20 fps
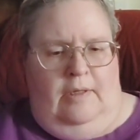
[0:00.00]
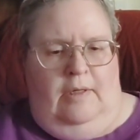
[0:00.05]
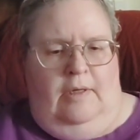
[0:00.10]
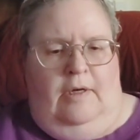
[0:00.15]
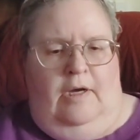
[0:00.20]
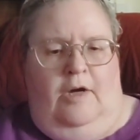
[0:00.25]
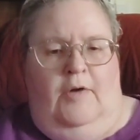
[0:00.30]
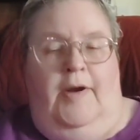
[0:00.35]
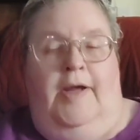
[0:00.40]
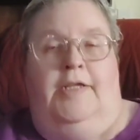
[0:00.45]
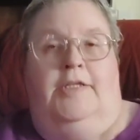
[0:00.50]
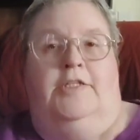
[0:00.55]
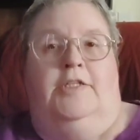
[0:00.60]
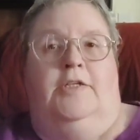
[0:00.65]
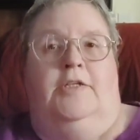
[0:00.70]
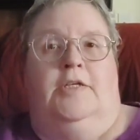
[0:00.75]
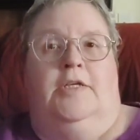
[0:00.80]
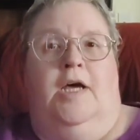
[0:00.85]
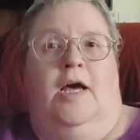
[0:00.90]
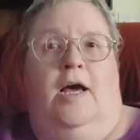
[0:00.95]
All right, so
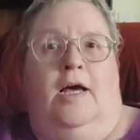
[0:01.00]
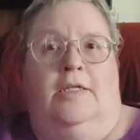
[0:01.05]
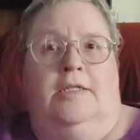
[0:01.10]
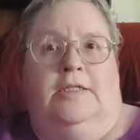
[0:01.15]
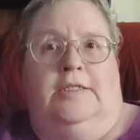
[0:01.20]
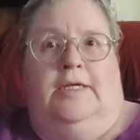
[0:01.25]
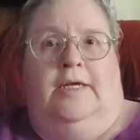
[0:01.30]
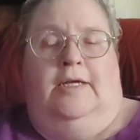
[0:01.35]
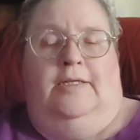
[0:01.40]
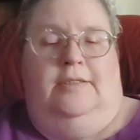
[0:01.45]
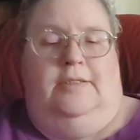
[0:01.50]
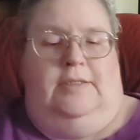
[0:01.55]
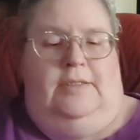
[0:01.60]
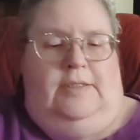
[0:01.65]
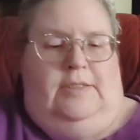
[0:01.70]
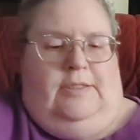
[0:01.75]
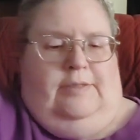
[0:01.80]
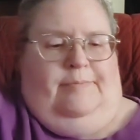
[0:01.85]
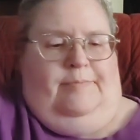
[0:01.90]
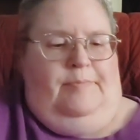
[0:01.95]
the
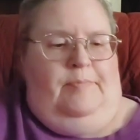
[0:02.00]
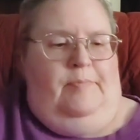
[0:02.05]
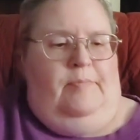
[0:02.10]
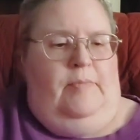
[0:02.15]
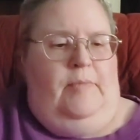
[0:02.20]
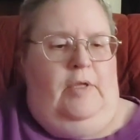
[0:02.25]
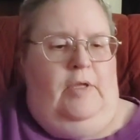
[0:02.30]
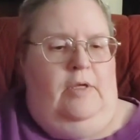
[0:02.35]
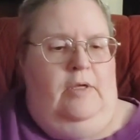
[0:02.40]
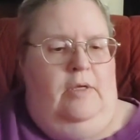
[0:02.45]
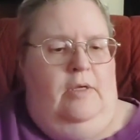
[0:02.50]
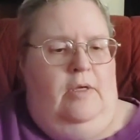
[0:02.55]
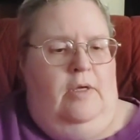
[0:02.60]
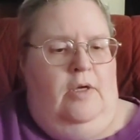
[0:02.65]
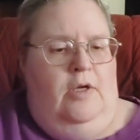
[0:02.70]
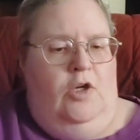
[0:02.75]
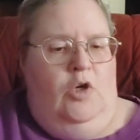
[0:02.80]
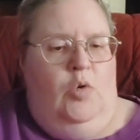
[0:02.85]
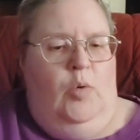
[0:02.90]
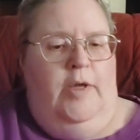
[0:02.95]
contents.
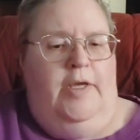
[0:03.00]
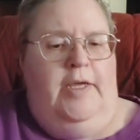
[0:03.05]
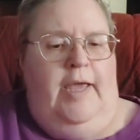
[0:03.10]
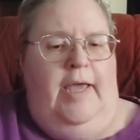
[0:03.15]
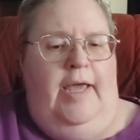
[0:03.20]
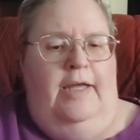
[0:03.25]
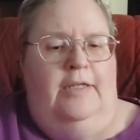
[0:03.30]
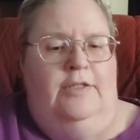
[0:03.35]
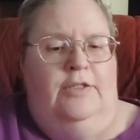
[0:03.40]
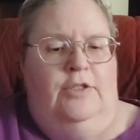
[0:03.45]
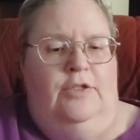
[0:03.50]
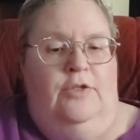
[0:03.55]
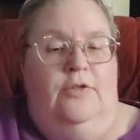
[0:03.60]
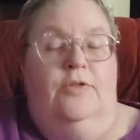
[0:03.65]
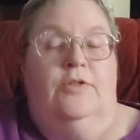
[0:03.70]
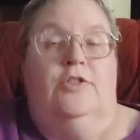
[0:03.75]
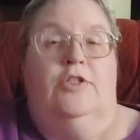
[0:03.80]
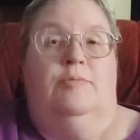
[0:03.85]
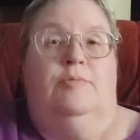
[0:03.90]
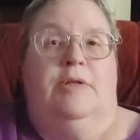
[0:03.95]
Quick
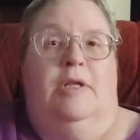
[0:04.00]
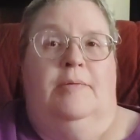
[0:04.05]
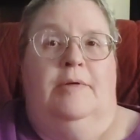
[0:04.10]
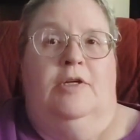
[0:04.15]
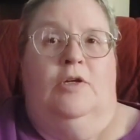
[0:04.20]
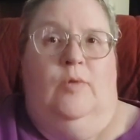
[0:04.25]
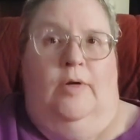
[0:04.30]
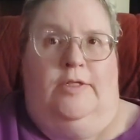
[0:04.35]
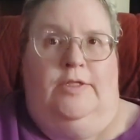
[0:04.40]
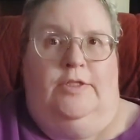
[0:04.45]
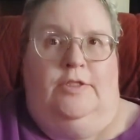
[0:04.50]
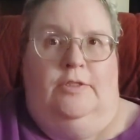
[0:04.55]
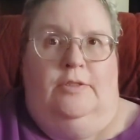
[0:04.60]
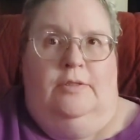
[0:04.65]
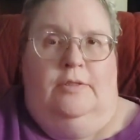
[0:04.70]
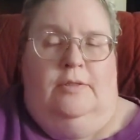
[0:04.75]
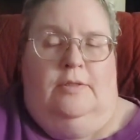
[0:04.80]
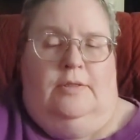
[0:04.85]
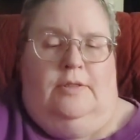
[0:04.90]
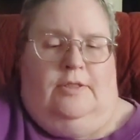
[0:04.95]
answers to plumbing
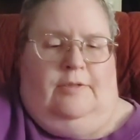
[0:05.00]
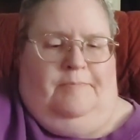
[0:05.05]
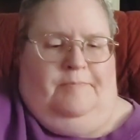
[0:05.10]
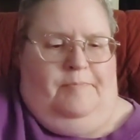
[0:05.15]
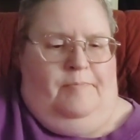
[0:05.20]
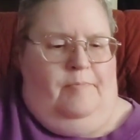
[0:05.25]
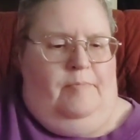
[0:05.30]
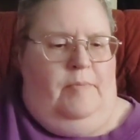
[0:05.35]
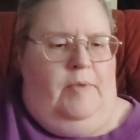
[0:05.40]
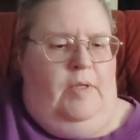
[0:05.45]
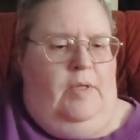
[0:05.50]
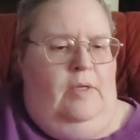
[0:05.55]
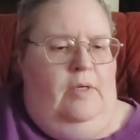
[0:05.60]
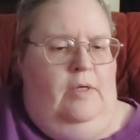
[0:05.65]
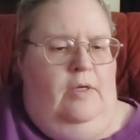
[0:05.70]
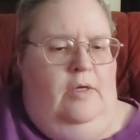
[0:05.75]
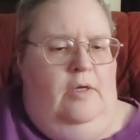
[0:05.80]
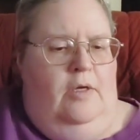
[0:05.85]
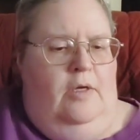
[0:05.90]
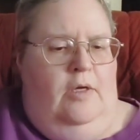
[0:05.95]
questions.
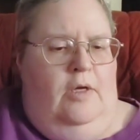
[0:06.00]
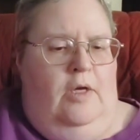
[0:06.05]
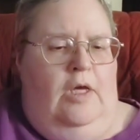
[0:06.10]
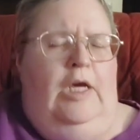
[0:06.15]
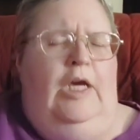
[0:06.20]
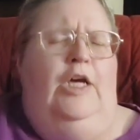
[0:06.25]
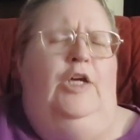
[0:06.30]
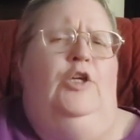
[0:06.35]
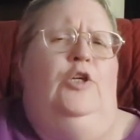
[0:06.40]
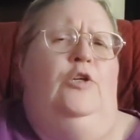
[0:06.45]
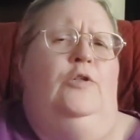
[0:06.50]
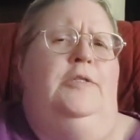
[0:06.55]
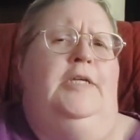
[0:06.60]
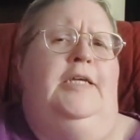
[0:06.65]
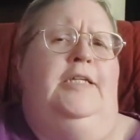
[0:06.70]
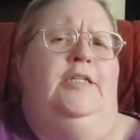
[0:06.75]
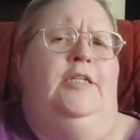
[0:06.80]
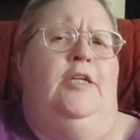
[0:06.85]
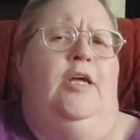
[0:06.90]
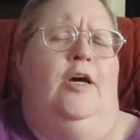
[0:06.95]
You'll
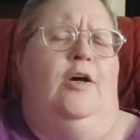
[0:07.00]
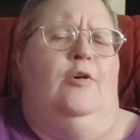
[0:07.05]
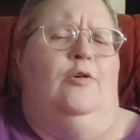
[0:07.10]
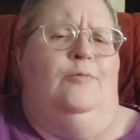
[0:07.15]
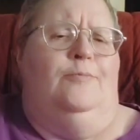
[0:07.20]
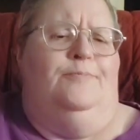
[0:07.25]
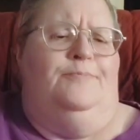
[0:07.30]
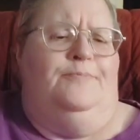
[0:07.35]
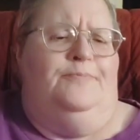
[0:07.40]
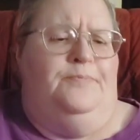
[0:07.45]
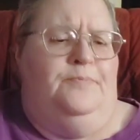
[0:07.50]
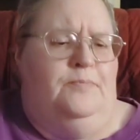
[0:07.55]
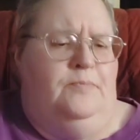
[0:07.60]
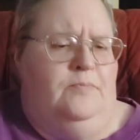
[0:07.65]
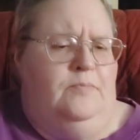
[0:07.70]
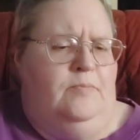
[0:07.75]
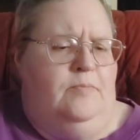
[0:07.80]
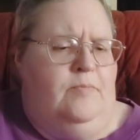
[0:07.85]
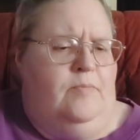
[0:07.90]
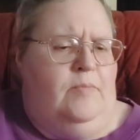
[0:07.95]
need to know.
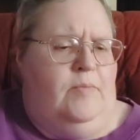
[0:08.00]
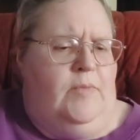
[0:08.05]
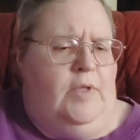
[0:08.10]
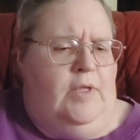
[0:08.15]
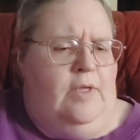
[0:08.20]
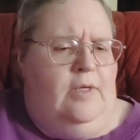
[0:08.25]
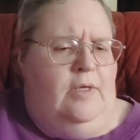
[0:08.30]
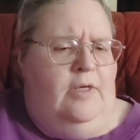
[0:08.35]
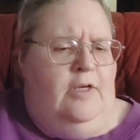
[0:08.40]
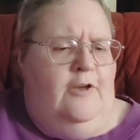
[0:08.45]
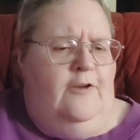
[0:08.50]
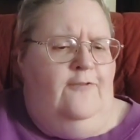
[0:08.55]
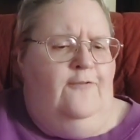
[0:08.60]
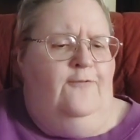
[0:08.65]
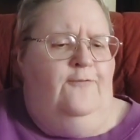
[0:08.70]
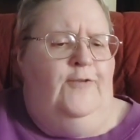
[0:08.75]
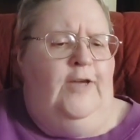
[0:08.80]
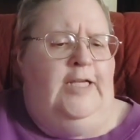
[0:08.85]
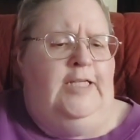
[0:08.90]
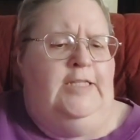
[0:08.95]

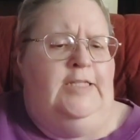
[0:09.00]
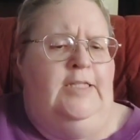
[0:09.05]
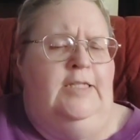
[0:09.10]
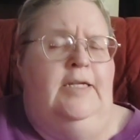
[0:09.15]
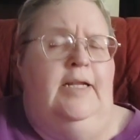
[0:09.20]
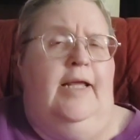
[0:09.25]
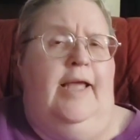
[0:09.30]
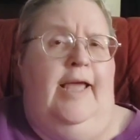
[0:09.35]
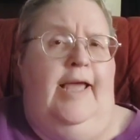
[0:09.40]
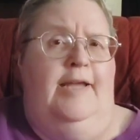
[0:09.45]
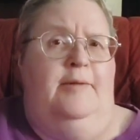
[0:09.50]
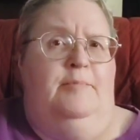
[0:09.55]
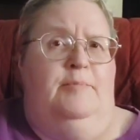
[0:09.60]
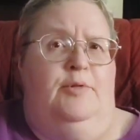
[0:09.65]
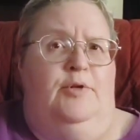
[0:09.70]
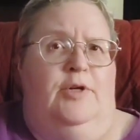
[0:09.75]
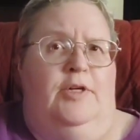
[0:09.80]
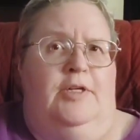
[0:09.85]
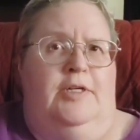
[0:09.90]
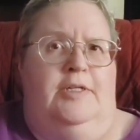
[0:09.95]
Fix-It
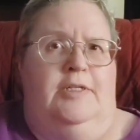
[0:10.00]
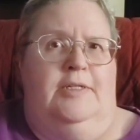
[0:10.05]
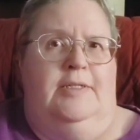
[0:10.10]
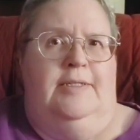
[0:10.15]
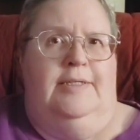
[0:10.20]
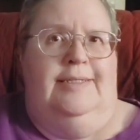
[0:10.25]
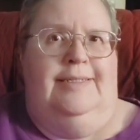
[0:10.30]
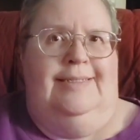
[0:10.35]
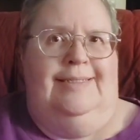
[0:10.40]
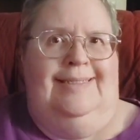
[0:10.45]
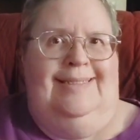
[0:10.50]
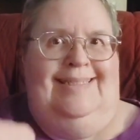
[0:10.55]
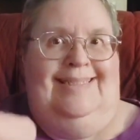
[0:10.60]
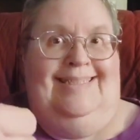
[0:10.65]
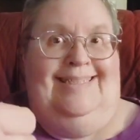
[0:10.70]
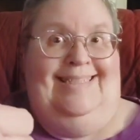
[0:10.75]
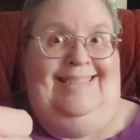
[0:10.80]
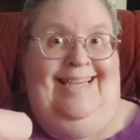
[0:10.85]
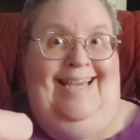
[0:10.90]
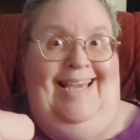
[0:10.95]
Handbook.
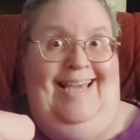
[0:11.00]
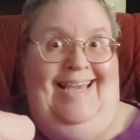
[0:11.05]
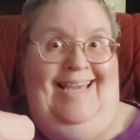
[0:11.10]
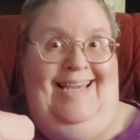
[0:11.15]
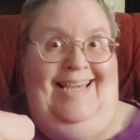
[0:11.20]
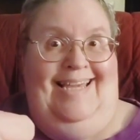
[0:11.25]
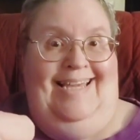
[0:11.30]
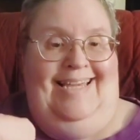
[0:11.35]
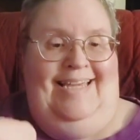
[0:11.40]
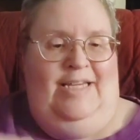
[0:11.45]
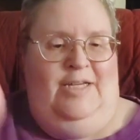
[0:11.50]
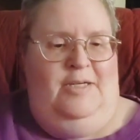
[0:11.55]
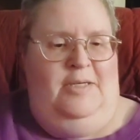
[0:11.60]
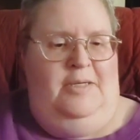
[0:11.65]
Yay.